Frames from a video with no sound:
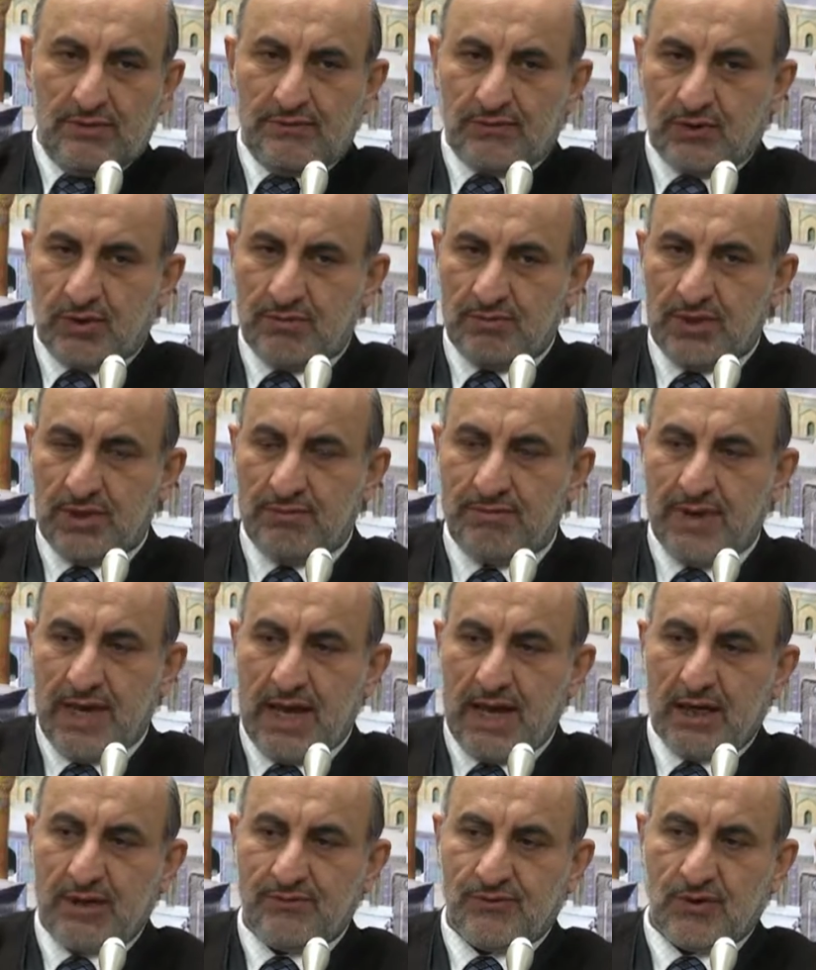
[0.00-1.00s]
from the
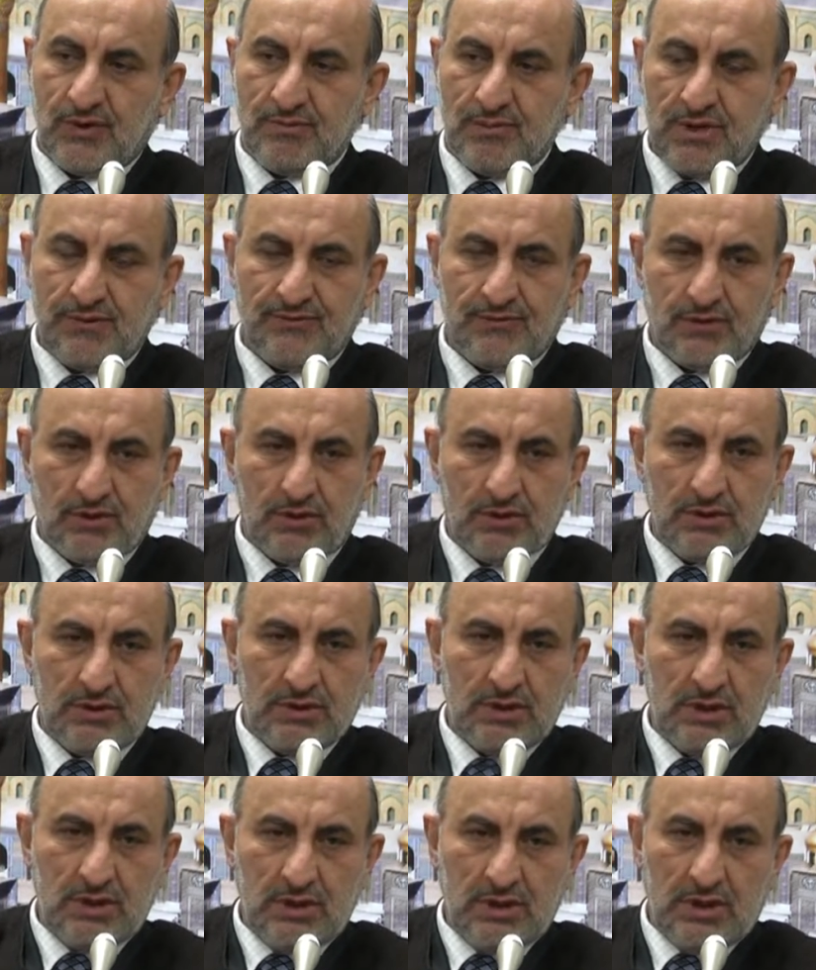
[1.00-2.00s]
back, from the
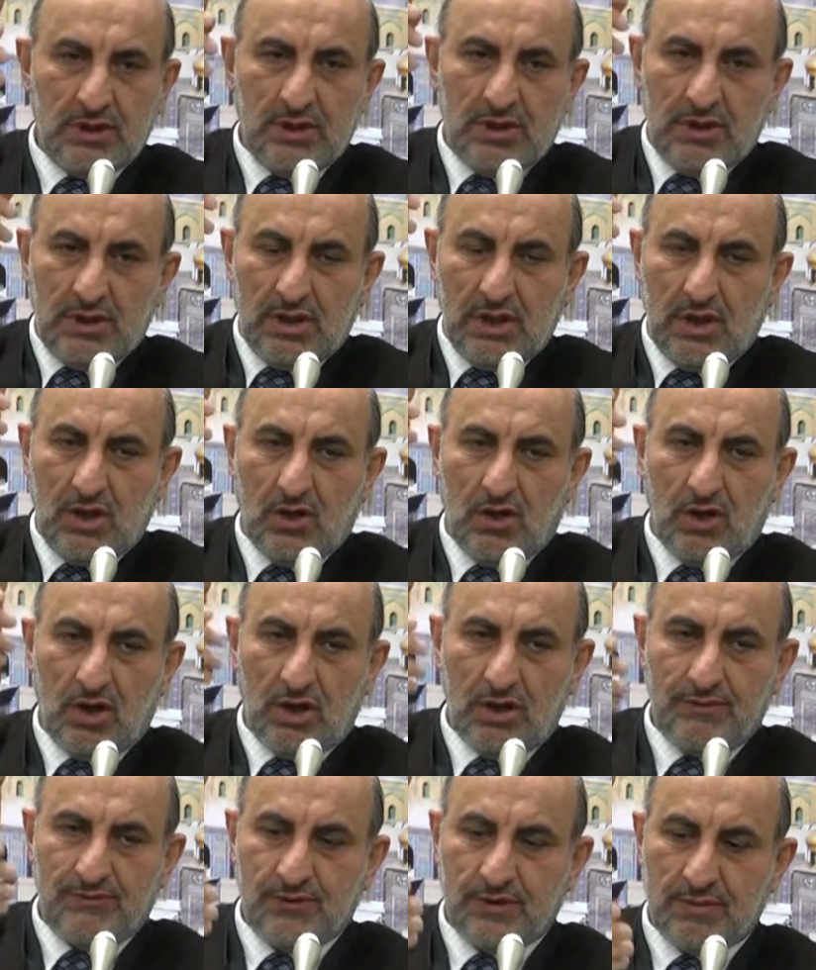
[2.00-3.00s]
front,
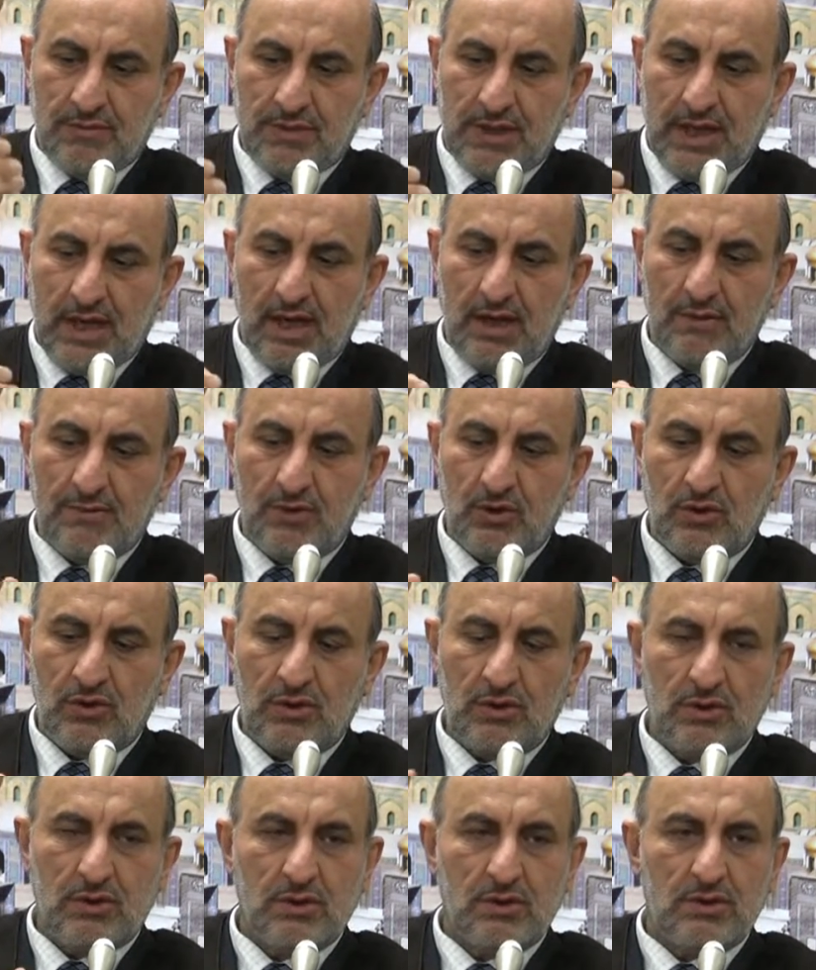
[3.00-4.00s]
all from the
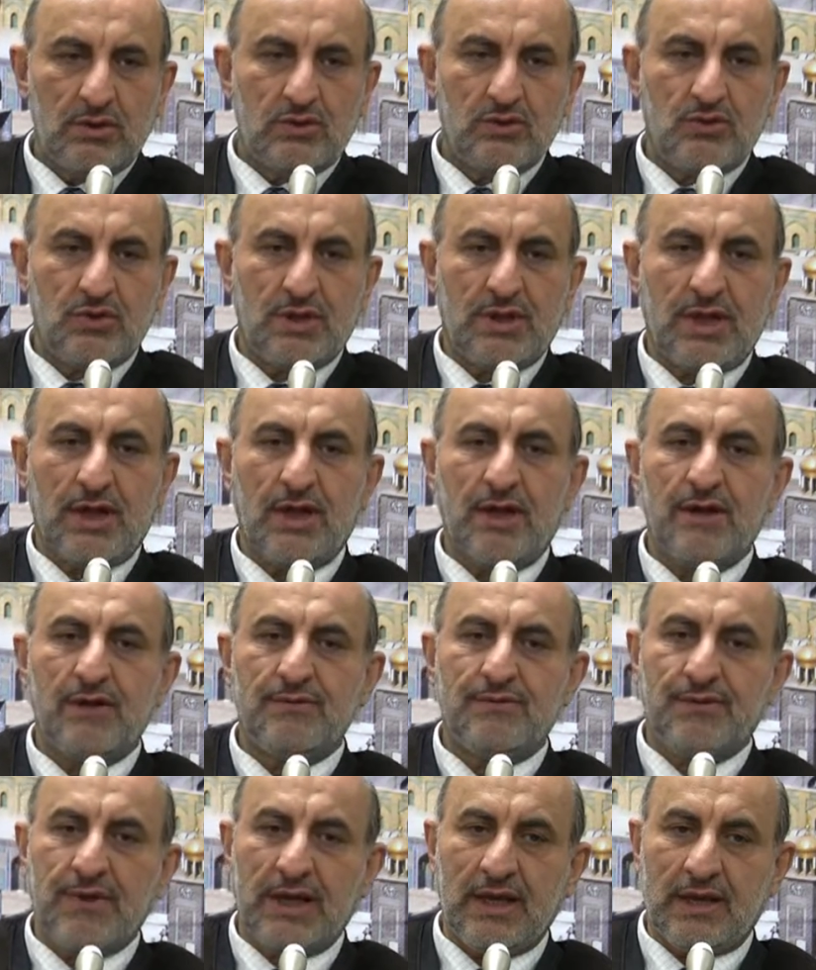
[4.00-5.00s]
elbow to the
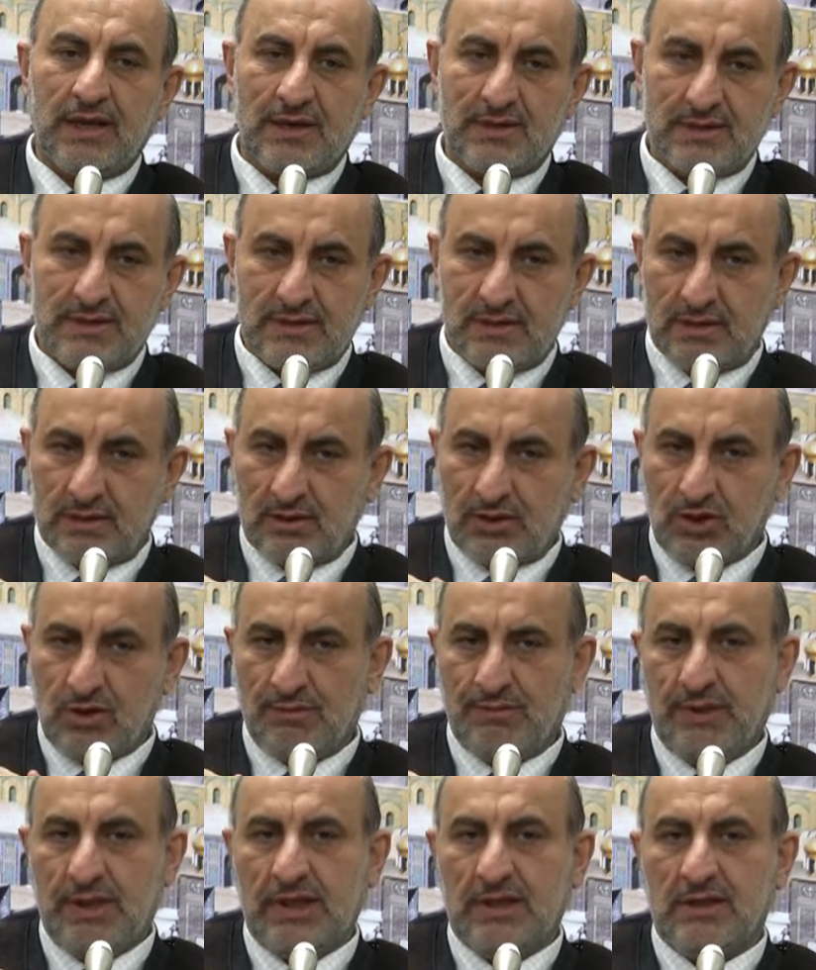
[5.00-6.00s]
fingers
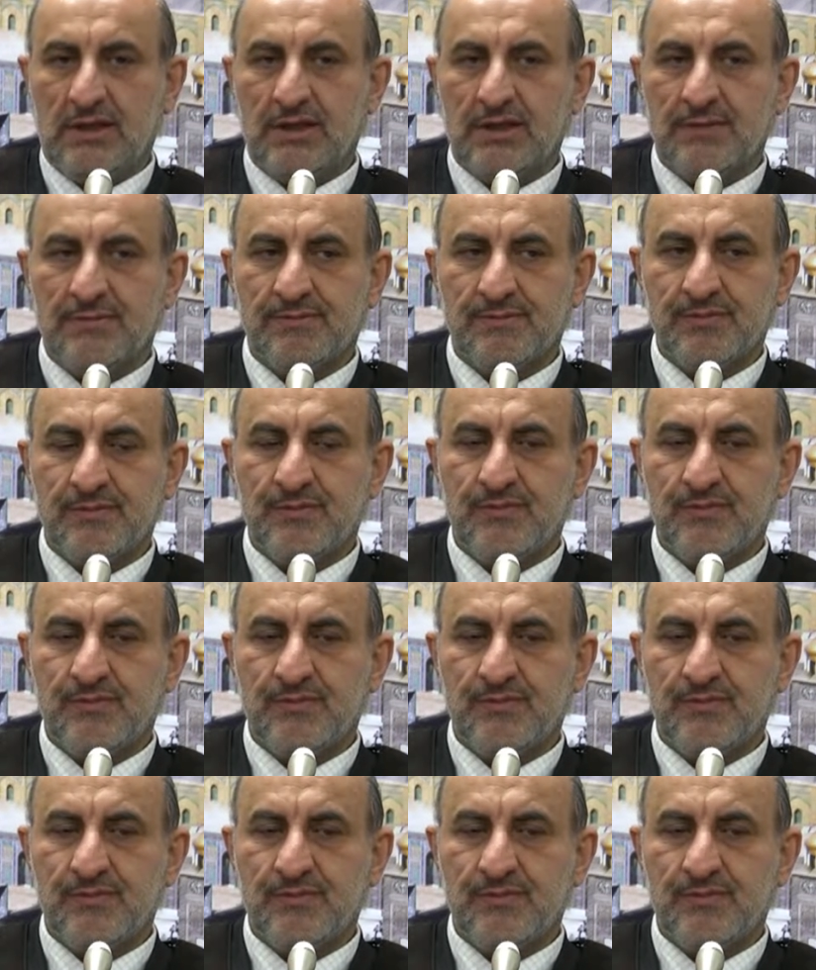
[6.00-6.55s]
completely.